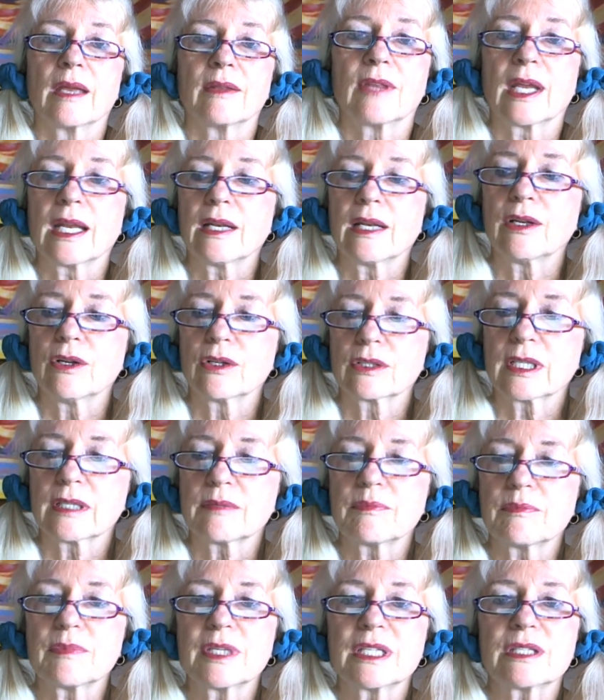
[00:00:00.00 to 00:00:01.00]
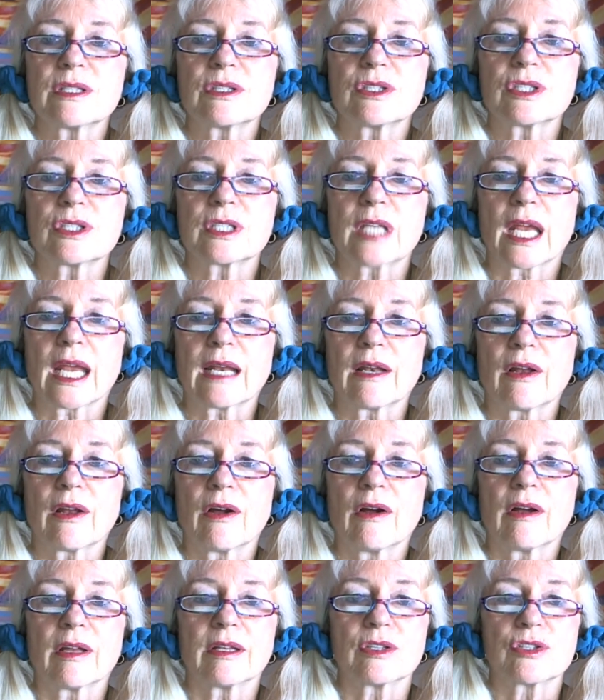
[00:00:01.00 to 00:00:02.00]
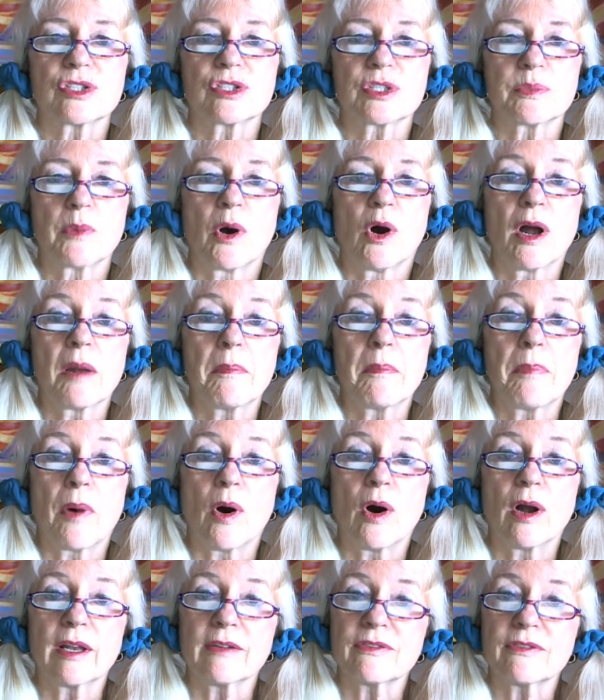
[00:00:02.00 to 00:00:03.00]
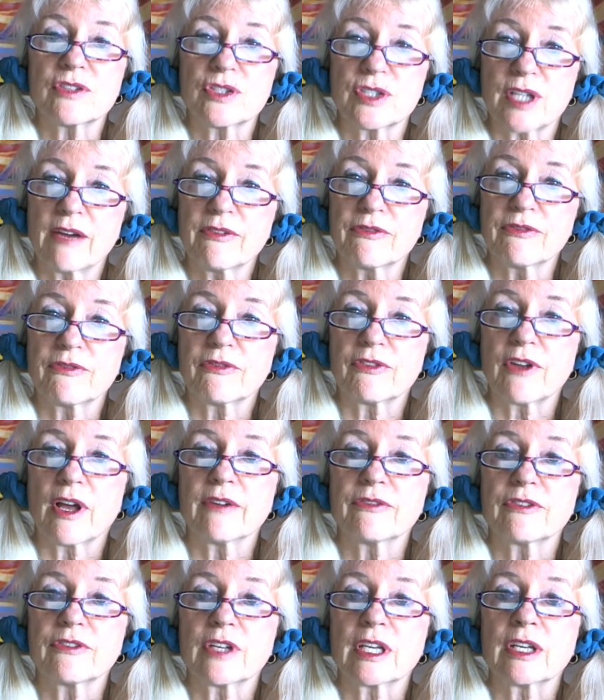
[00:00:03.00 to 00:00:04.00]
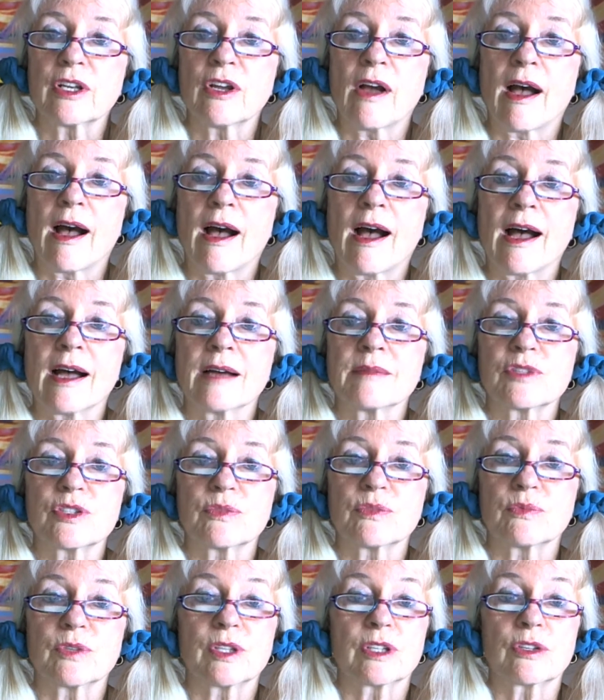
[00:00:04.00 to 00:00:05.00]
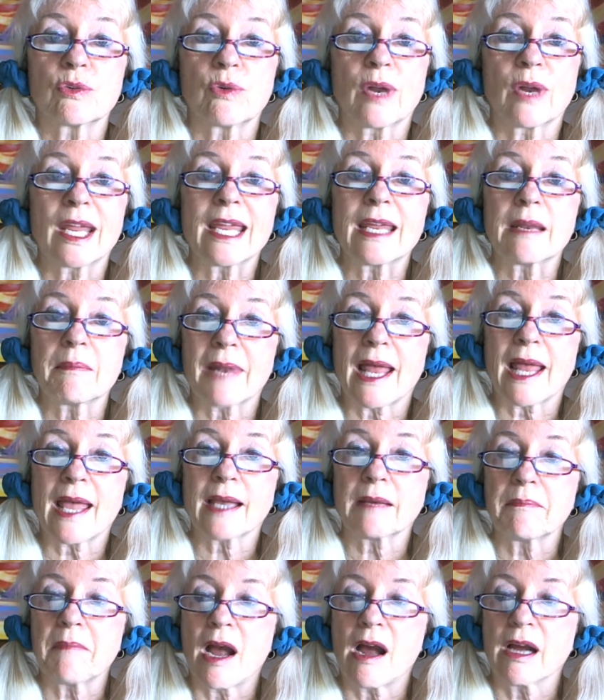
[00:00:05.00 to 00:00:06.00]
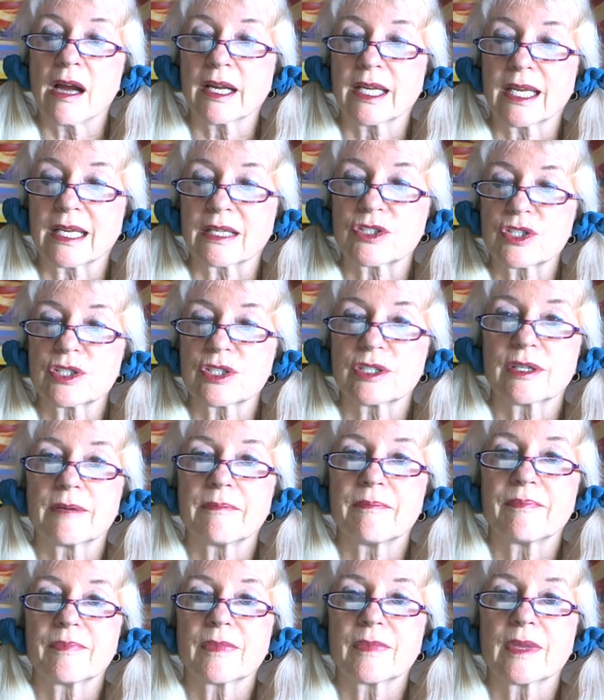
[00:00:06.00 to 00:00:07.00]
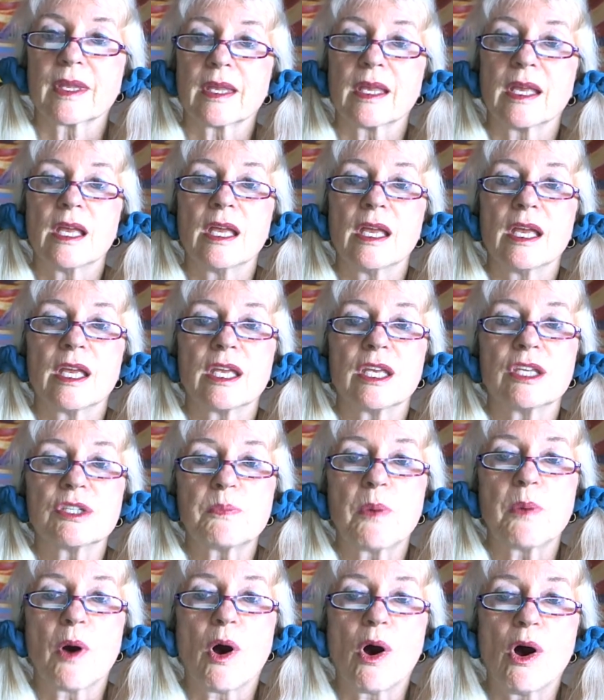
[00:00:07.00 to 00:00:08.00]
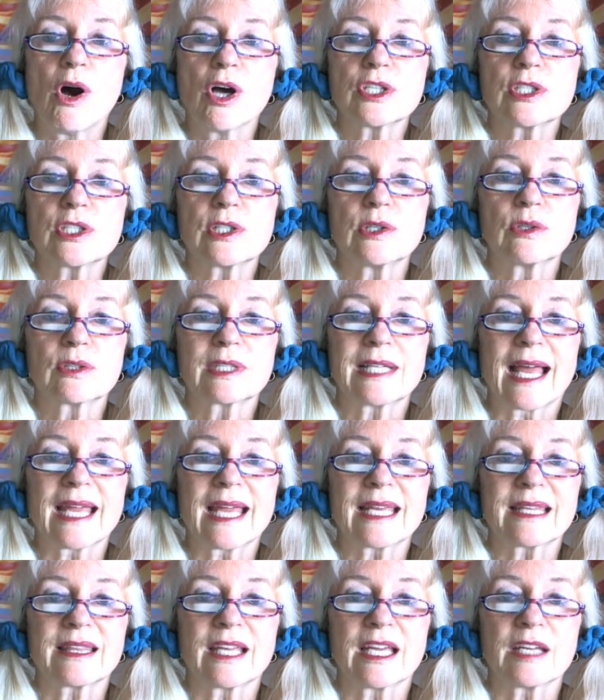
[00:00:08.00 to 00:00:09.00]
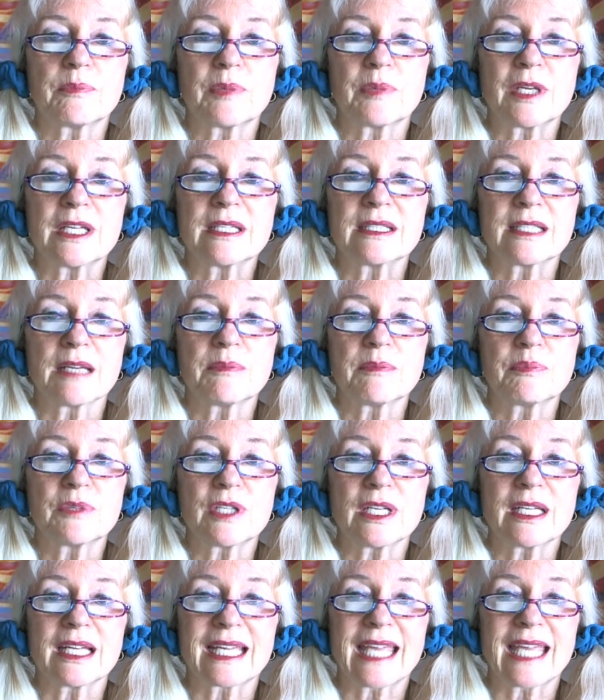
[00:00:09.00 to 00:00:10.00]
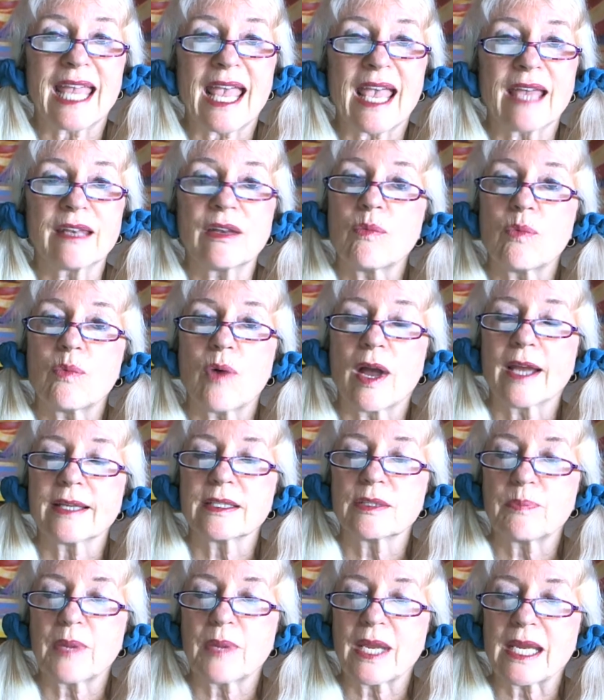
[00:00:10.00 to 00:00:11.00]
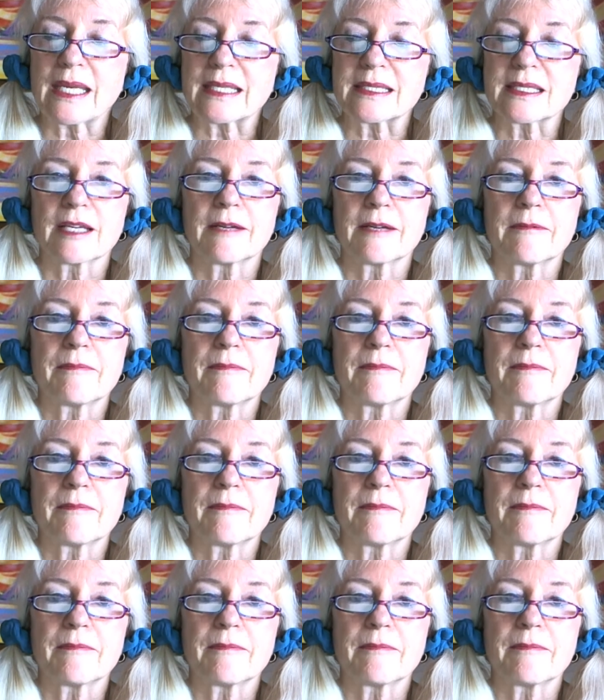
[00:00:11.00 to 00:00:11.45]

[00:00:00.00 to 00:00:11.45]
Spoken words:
They looked at Mrs. Taylor and the small ball of soft fluff in her arms with gray and black markings. His paws looked like they had been dipped in a can of white paint.